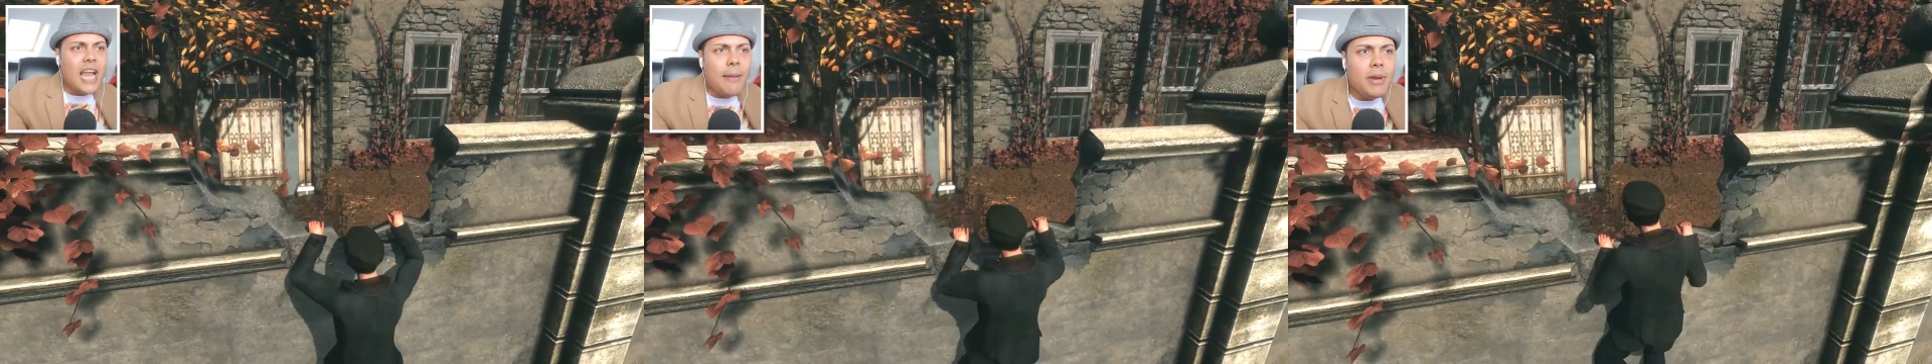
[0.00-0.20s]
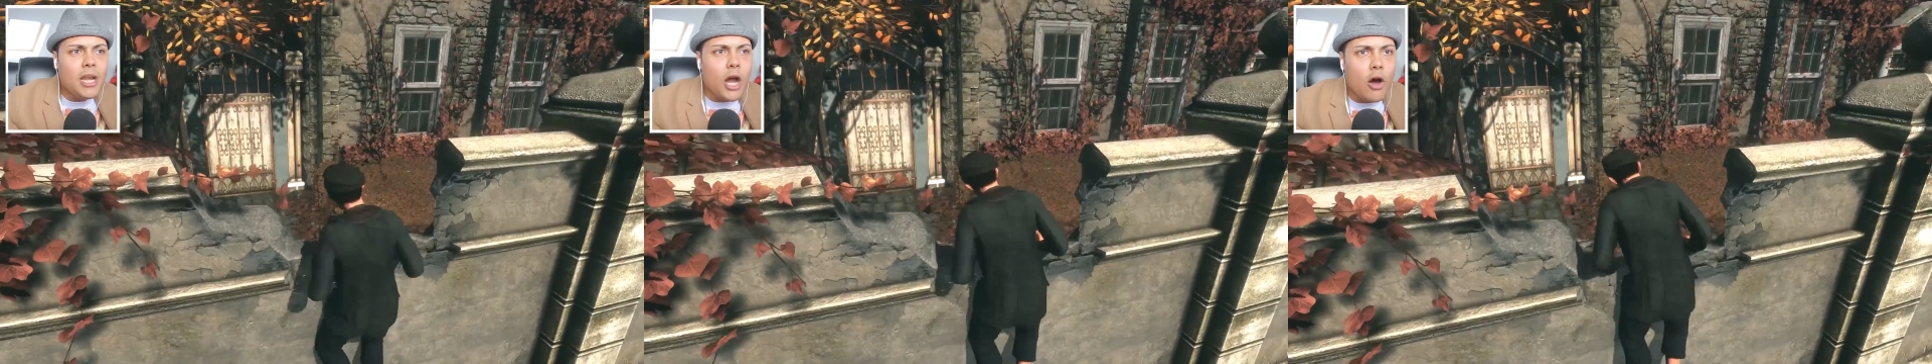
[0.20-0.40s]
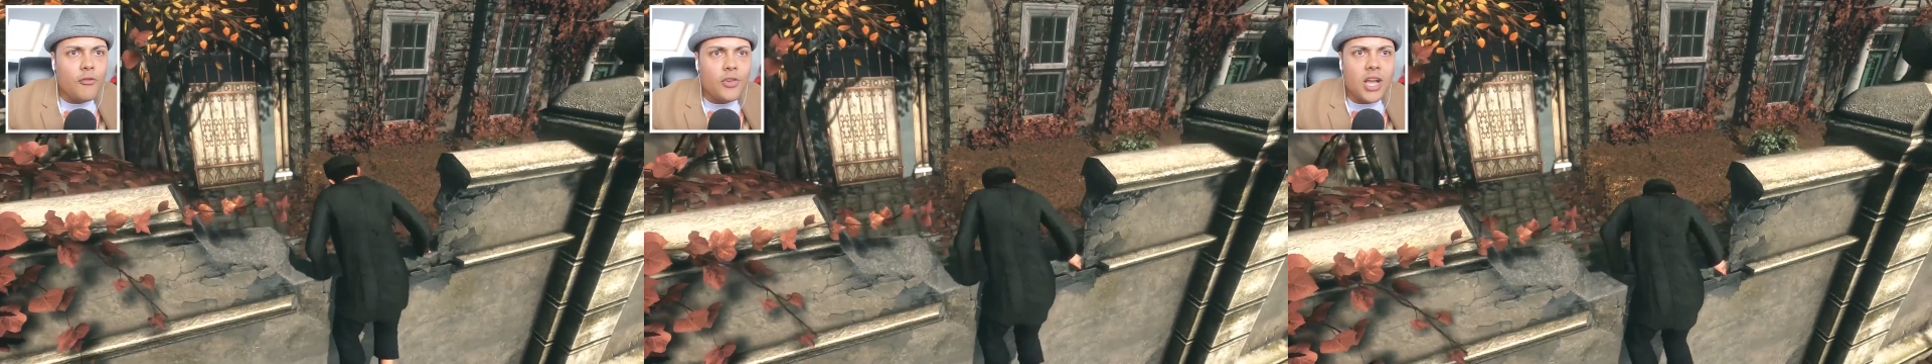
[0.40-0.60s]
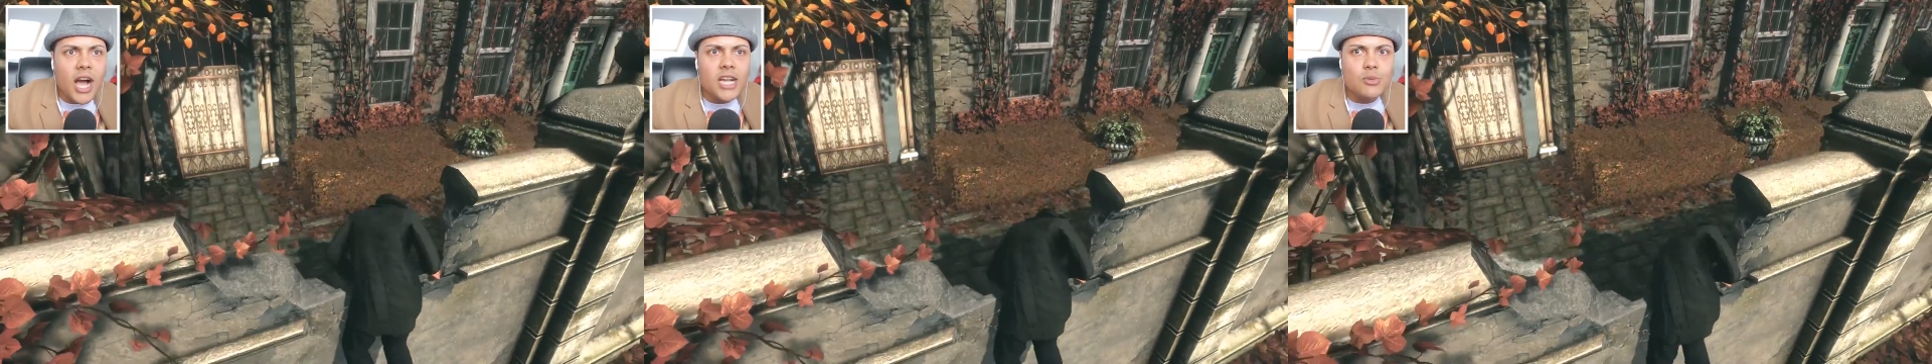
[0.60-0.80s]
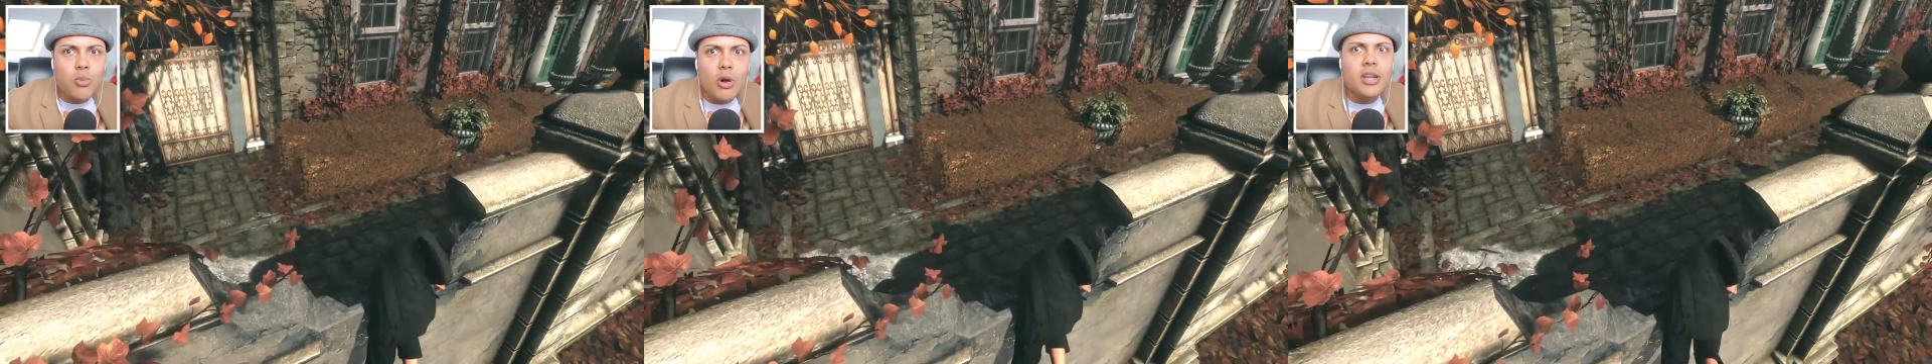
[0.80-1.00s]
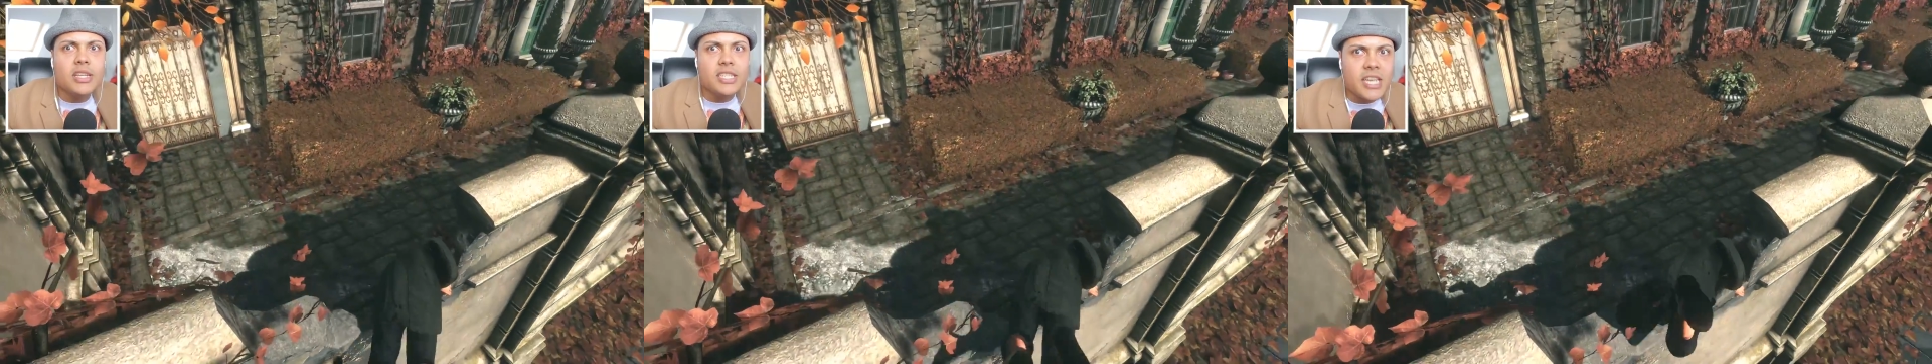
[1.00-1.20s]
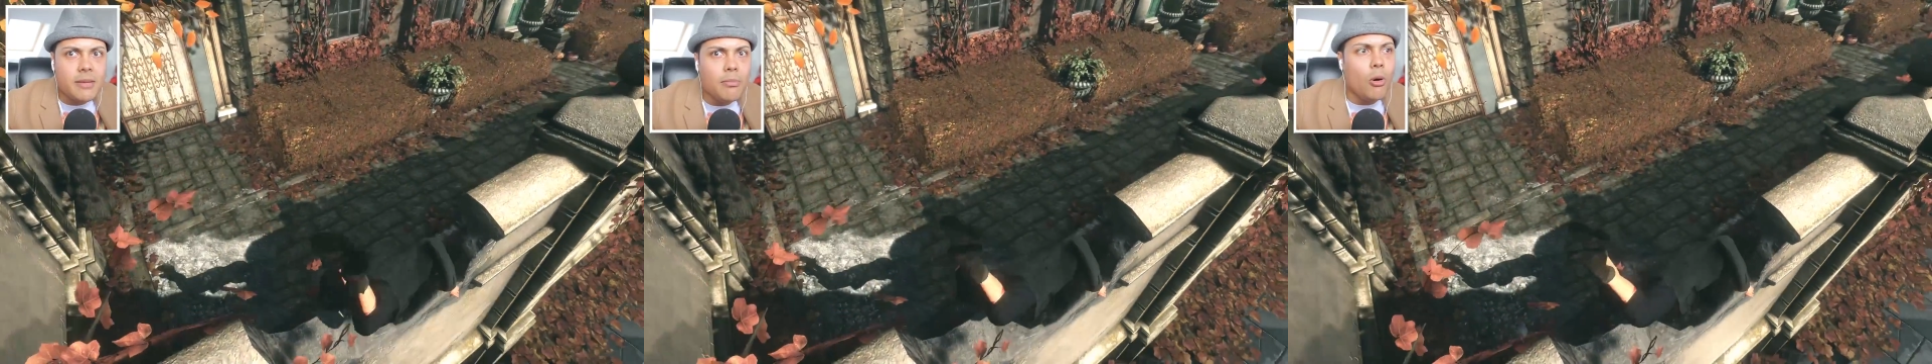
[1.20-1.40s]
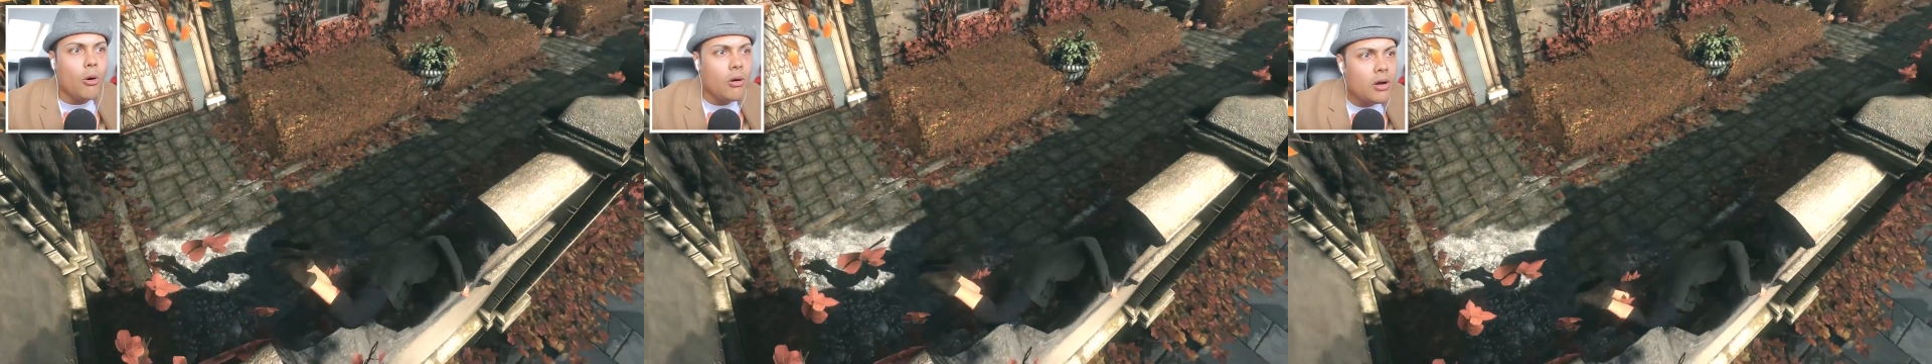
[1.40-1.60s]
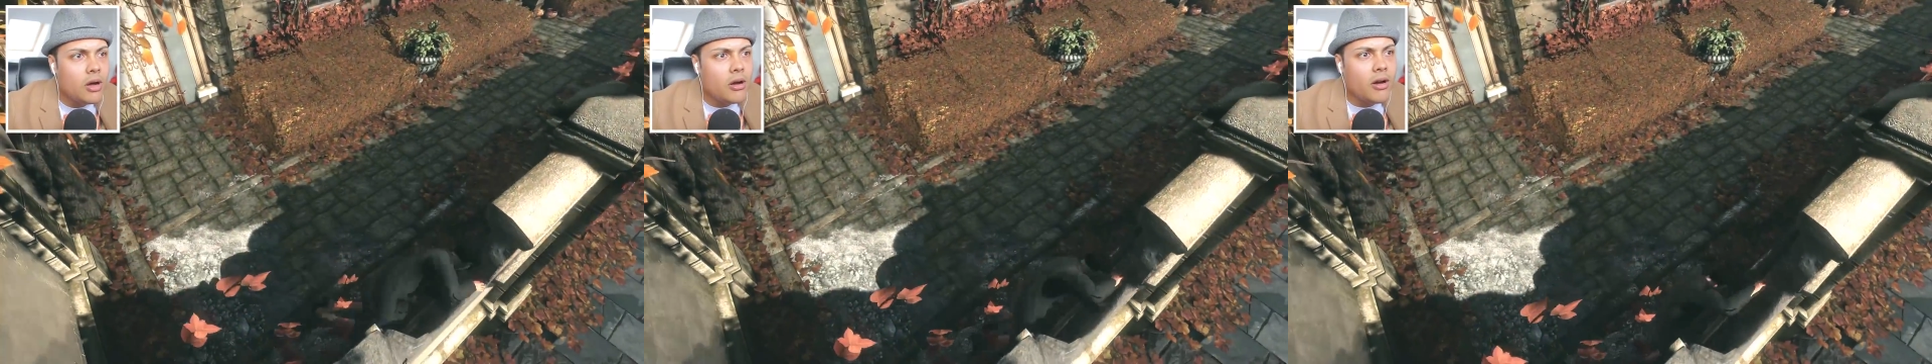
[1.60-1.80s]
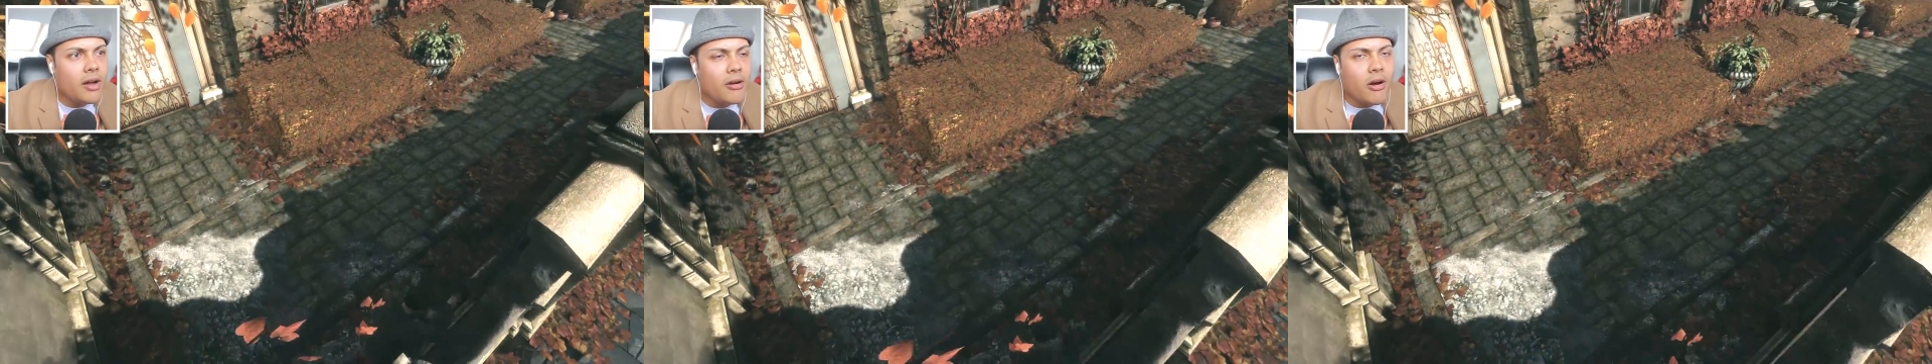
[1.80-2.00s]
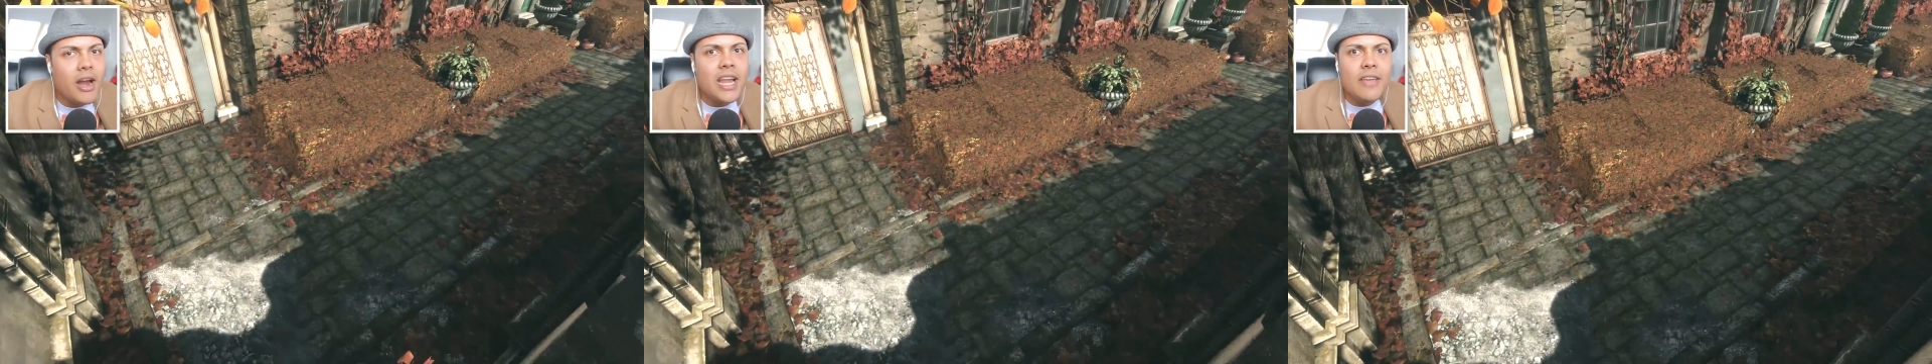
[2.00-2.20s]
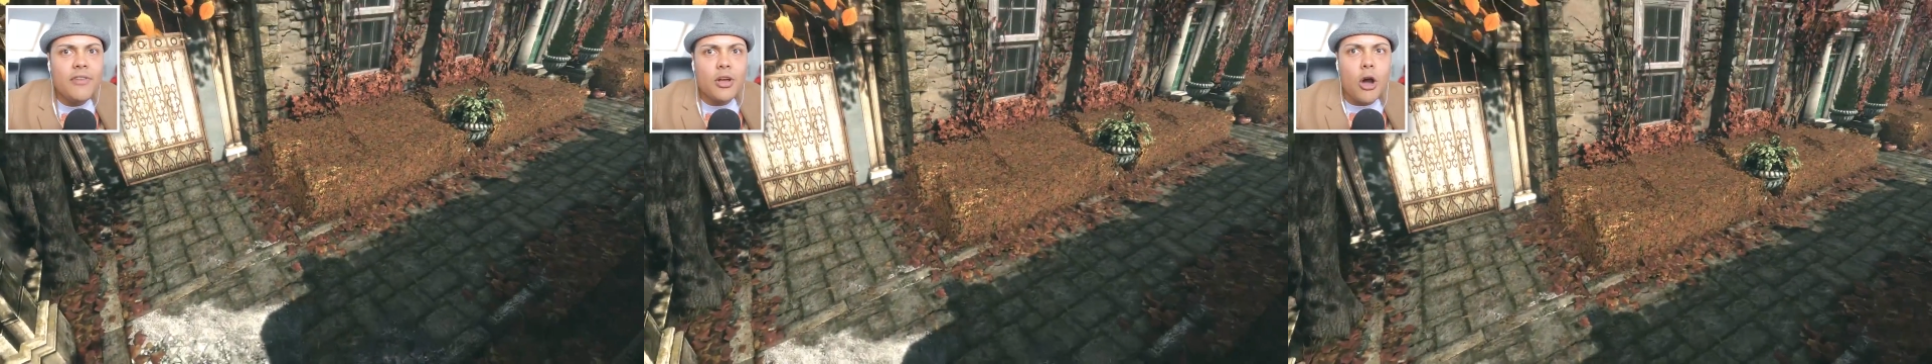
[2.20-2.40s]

let me know if you guys want to see more. Alright, alright, leave a